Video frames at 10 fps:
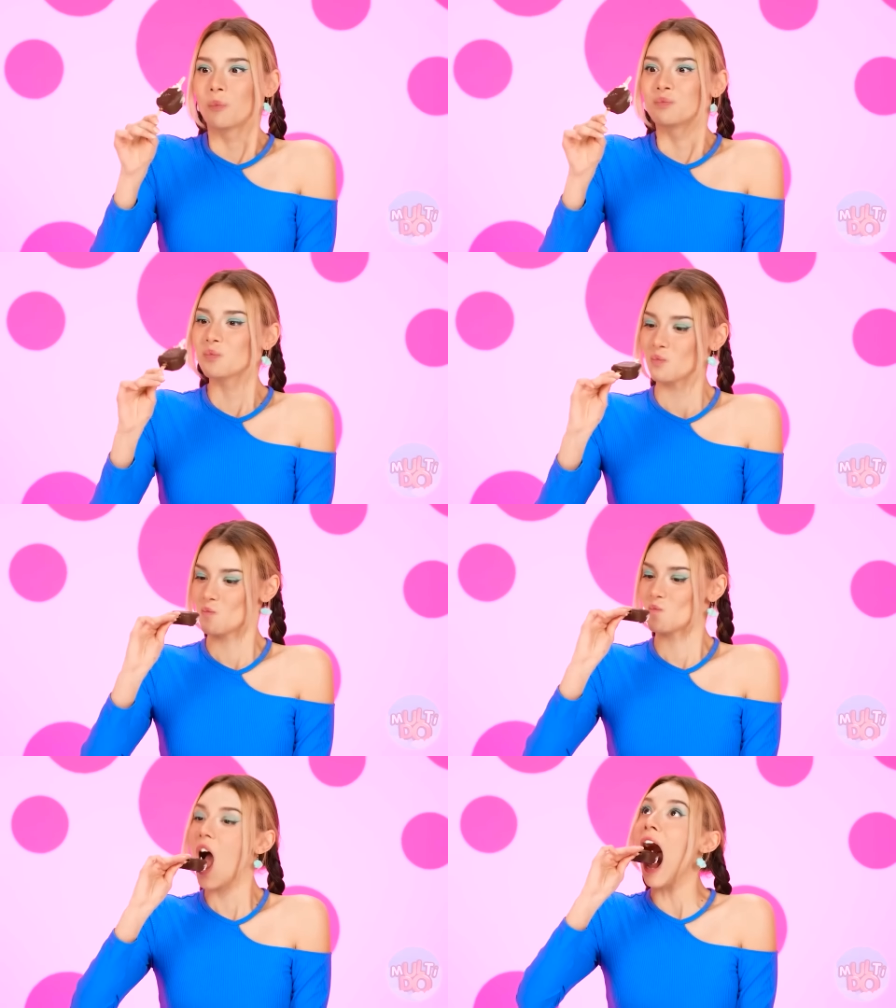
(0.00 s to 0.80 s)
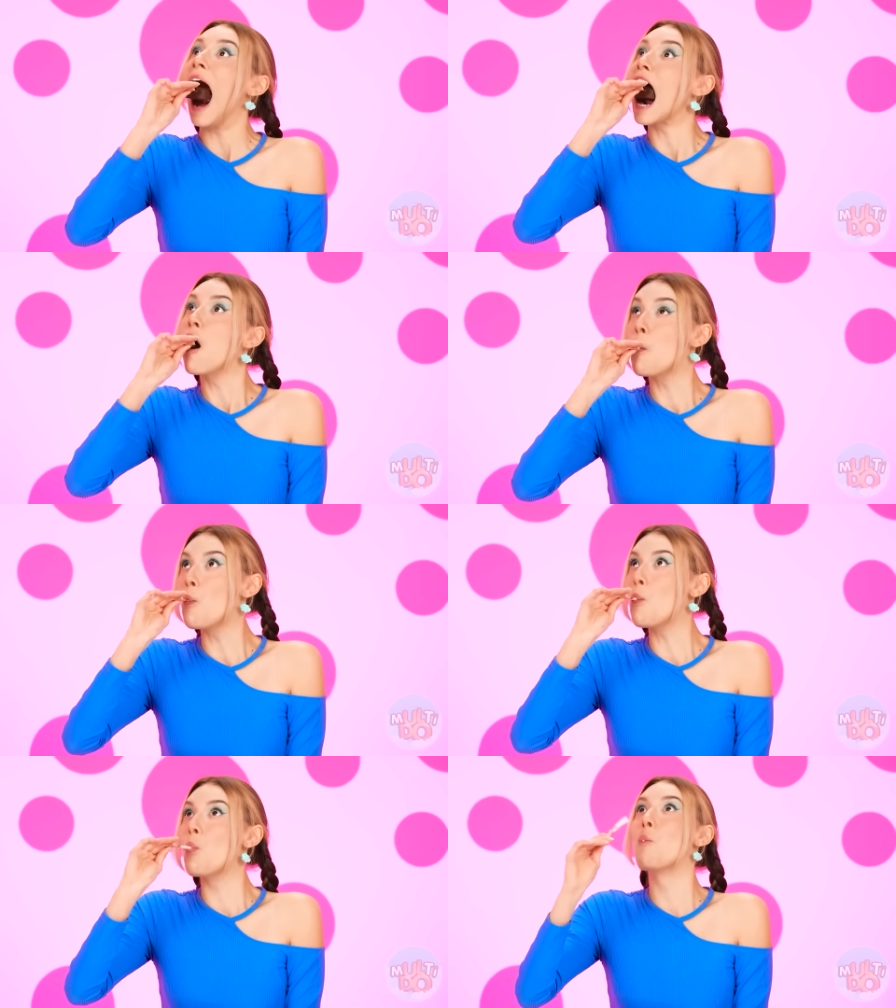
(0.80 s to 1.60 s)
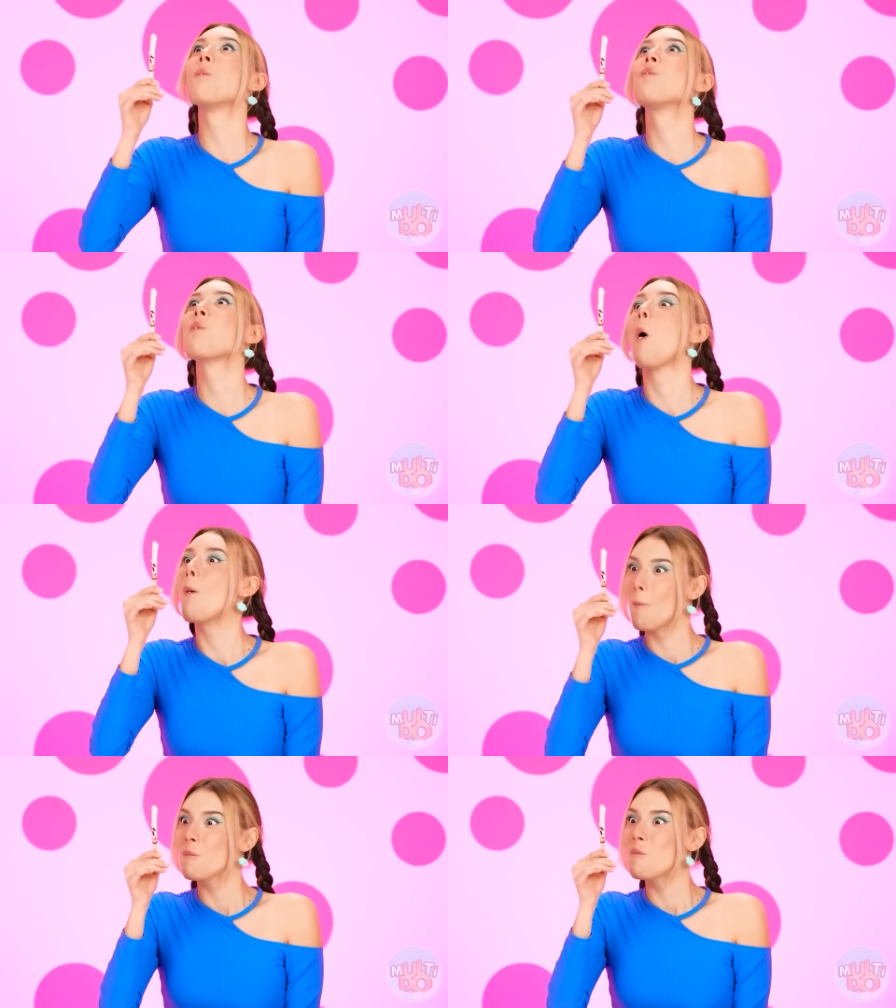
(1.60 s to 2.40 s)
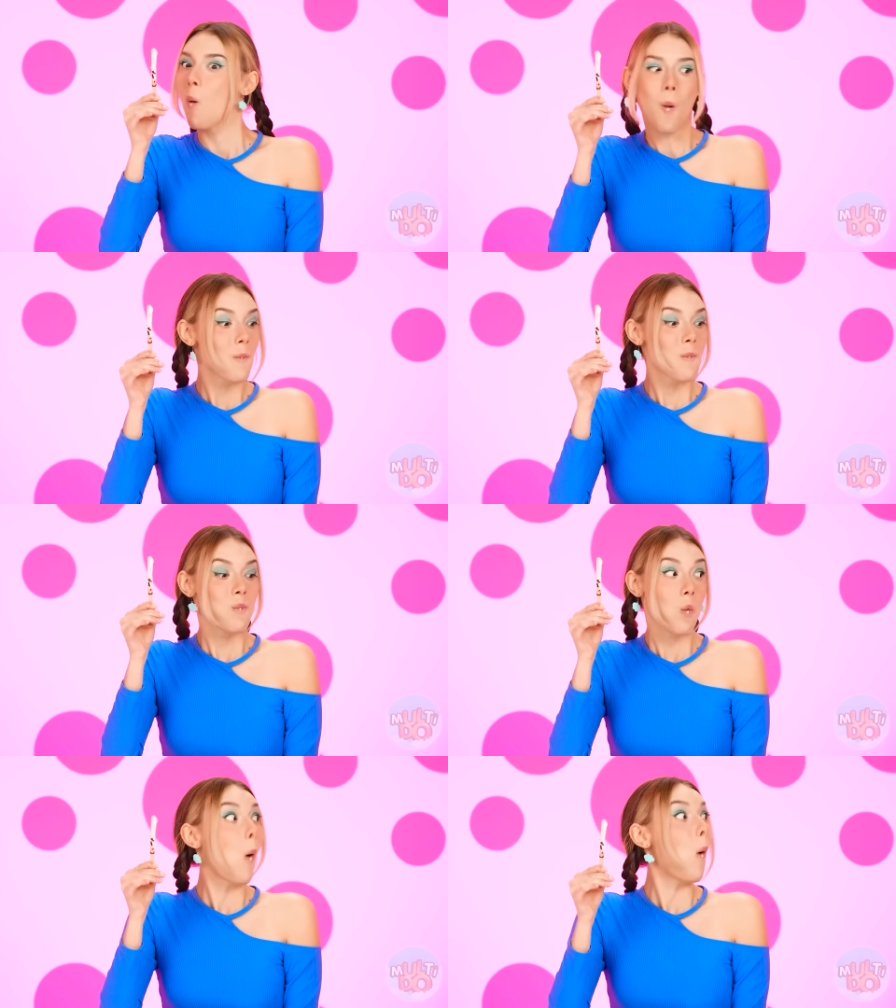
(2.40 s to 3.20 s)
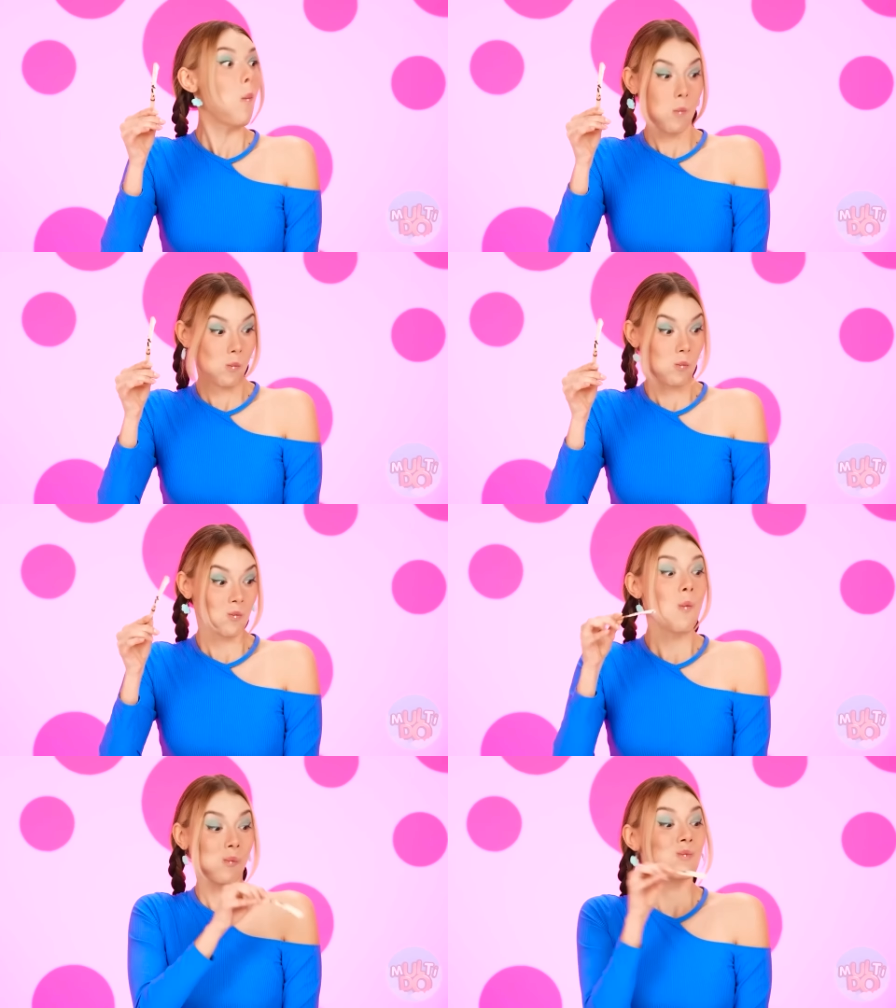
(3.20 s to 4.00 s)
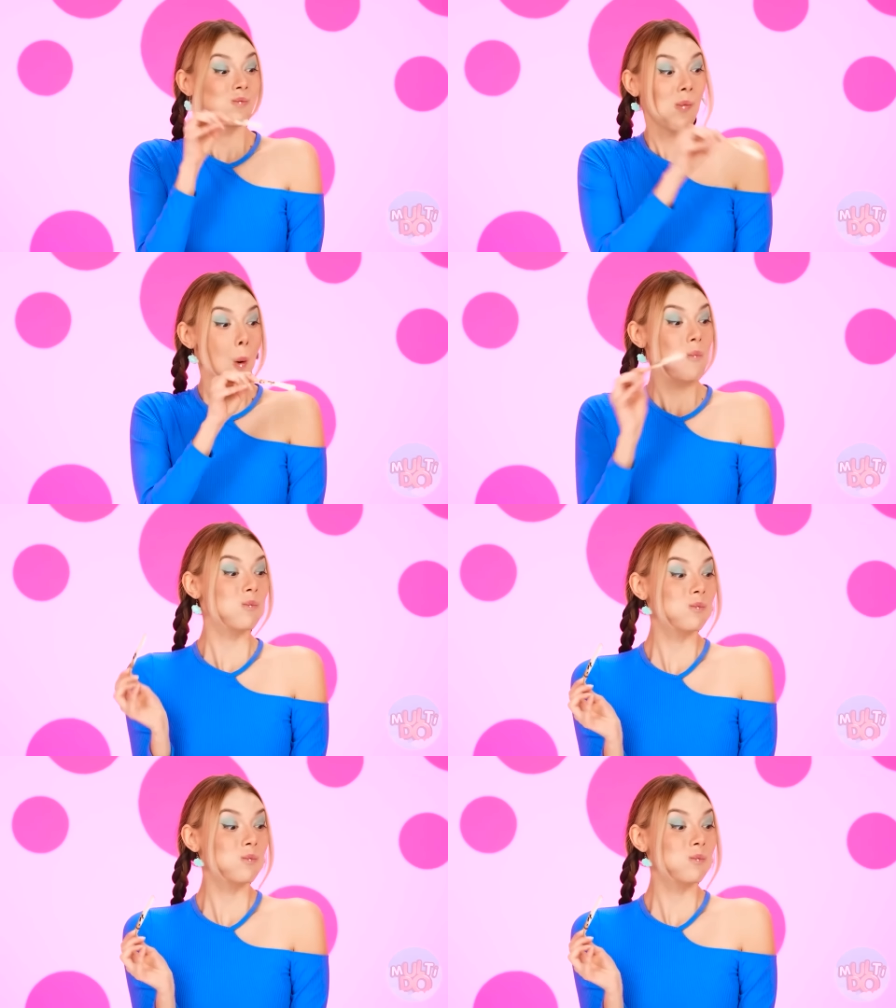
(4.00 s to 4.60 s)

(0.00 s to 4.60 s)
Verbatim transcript: delicious, incredibly good. But I've already eaten everything. Who's next? Diana, it's your